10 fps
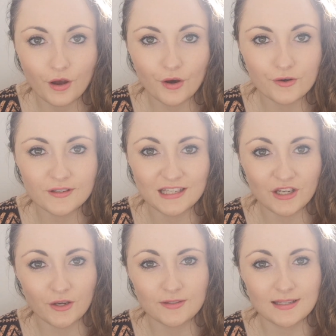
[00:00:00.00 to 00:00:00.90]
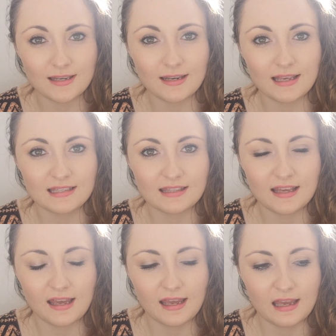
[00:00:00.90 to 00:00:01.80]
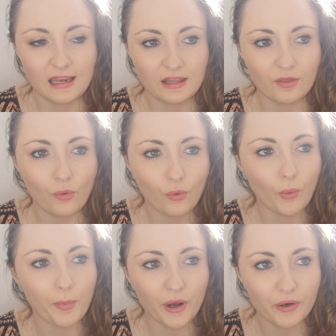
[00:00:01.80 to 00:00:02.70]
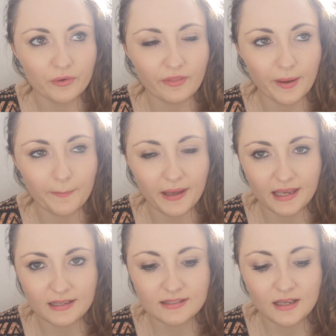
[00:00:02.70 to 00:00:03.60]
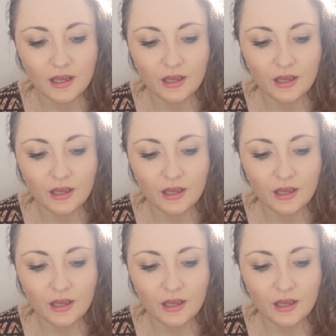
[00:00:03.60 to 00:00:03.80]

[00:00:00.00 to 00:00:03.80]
Oxytocin is the hormone that makes